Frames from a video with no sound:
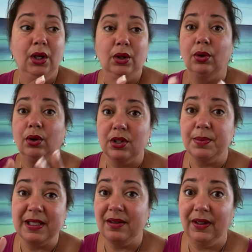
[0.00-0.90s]
your
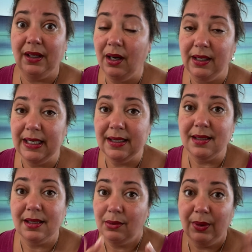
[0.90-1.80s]
specific
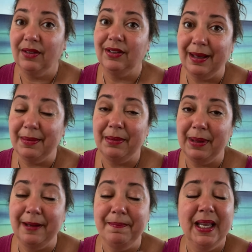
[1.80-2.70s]
audience, whatever that may
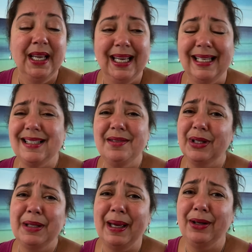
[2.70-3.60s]
be. It doesn't
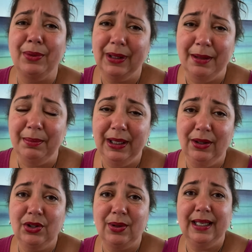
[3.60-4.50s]
really matter what company
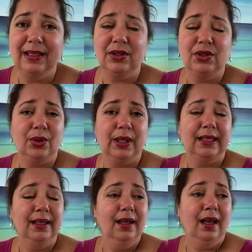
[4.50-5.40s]
you're trying to
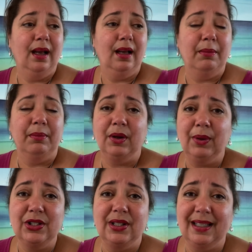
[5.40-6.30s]
join. Um, the
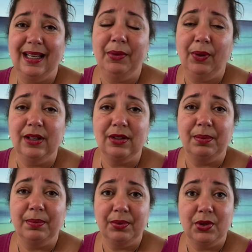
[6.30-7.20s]
questions that I'm going to
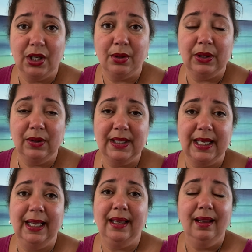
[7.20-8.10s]
share with you
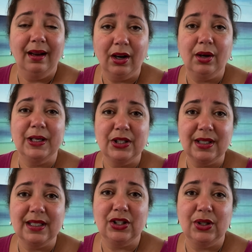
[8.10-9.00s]
today are
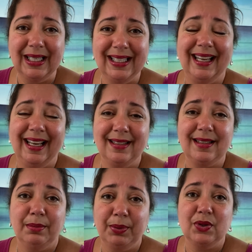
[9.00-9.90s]
questions that you need to ask
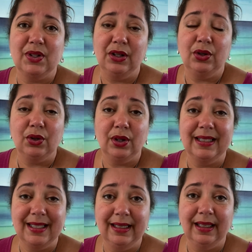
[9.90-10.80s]
the person that you're
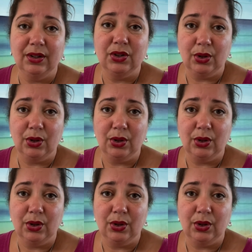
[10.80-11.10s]
intending on